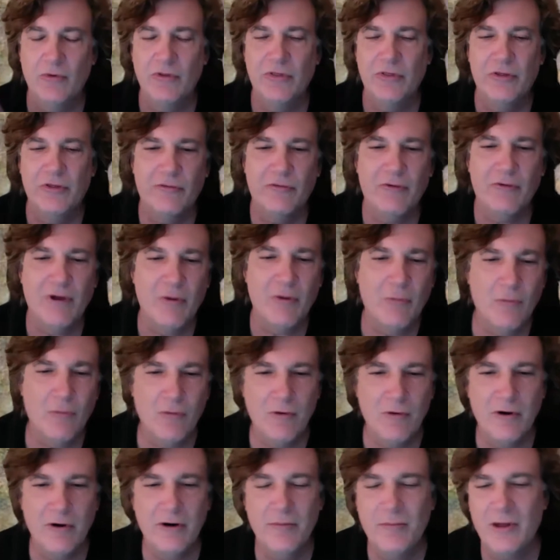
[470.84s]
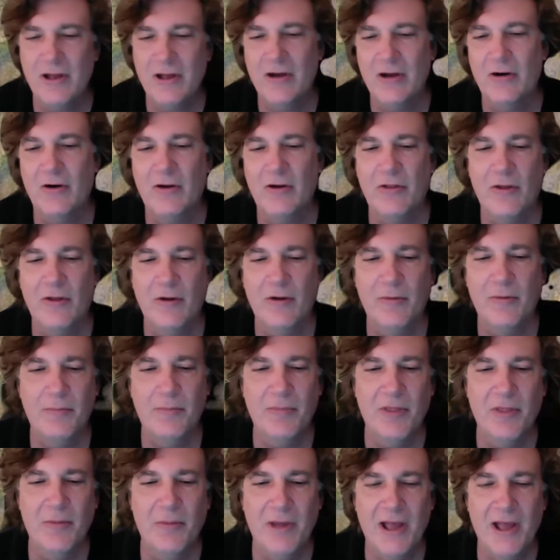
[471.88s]
reward be, or the
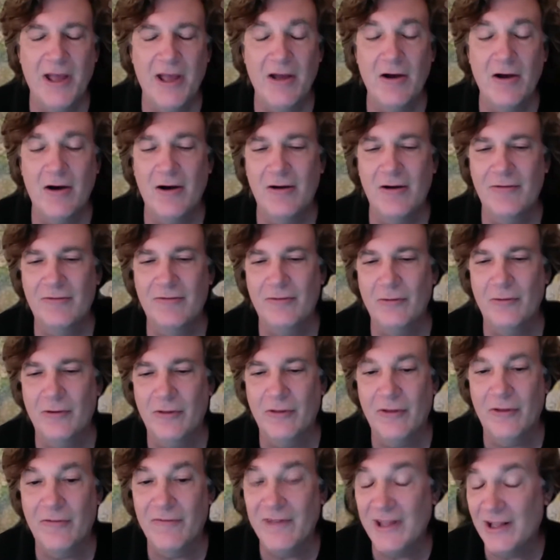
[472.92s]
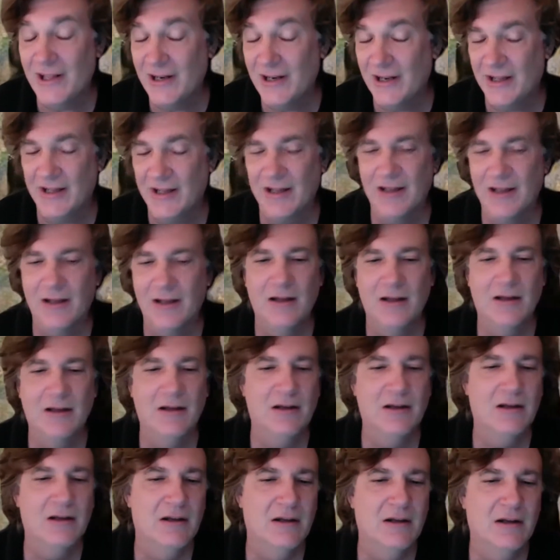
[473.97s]
payoff, or the feeling?
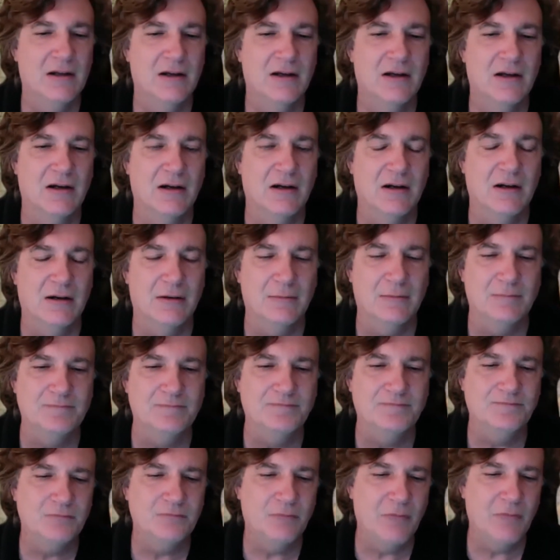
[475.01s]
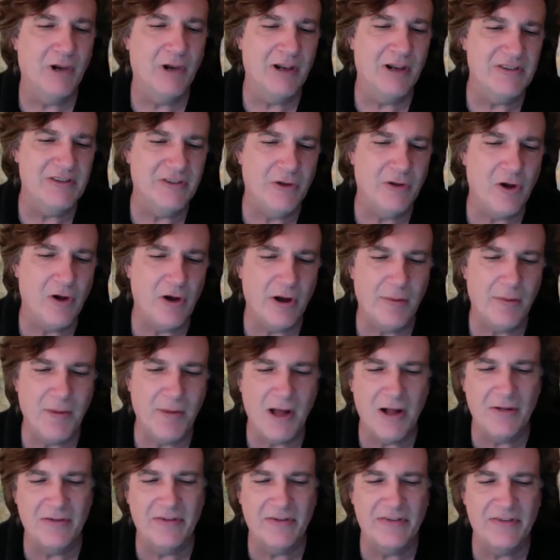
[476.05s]
But let's talk
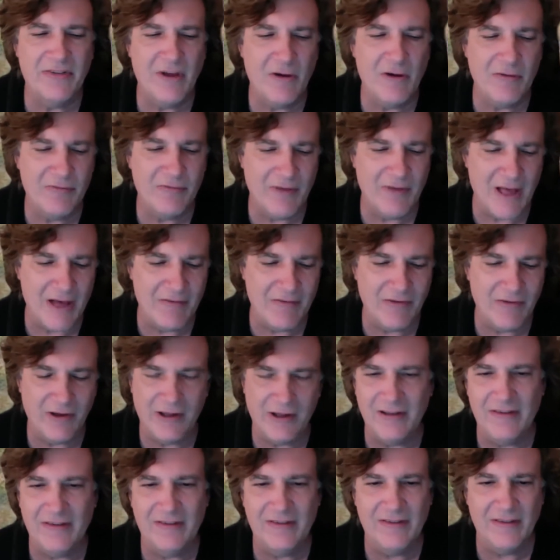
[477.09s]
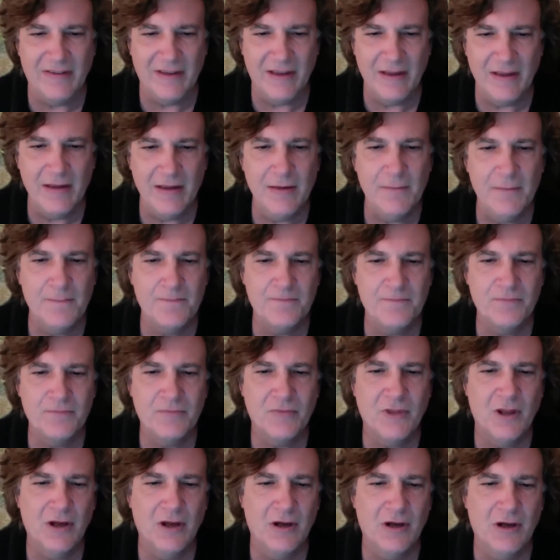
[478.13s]
about self-efficacy.
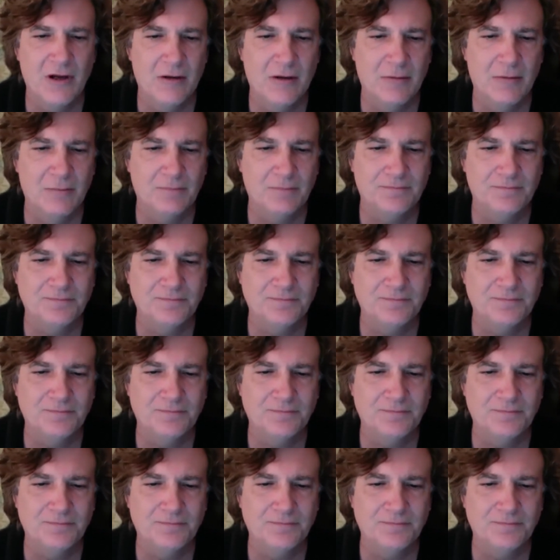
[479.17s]
Um,